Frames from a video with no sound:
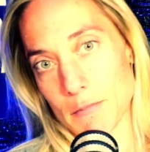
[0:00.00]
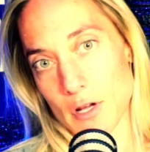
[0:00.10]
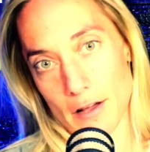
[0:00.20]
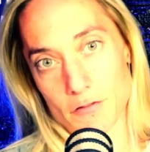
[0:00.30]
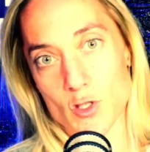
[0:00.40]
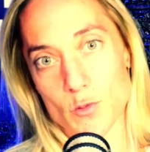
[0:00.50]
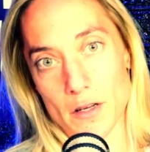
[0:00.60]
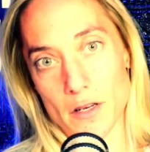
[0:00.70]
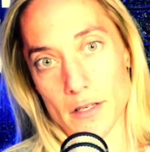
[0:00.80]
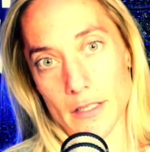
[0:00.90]
you have to
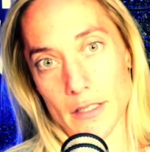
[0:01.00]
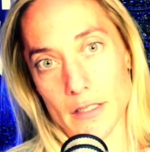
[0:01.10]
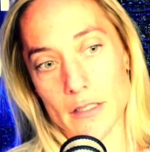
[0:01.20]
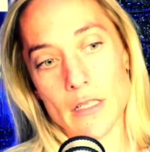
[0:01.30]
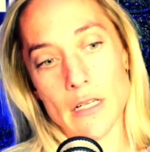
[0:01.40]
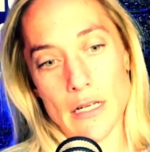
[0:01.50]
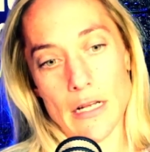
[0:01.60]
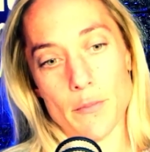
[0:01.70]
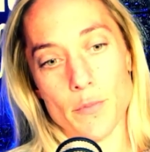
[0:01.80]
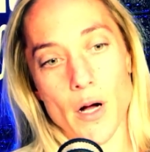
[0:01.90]
spend on it.
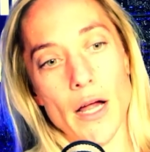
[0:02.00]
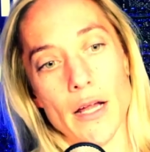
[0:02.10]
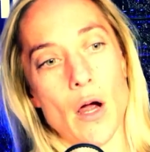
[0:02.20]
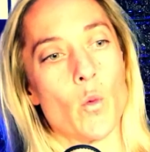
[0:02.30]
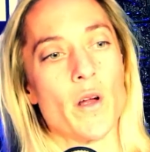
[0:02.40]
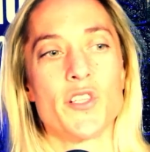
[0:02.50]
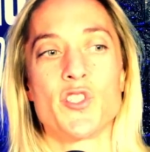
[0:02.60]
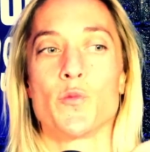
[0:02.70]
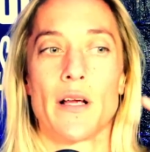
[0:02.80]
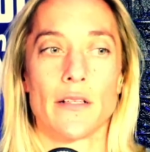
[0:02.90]
But I wouldn't
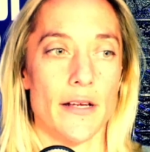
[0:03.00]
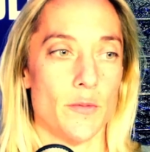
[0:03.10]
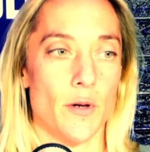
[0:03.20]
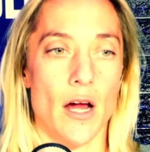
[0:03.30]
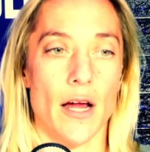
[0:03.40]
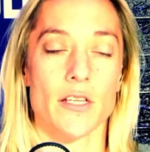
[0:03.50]
do my legs. I can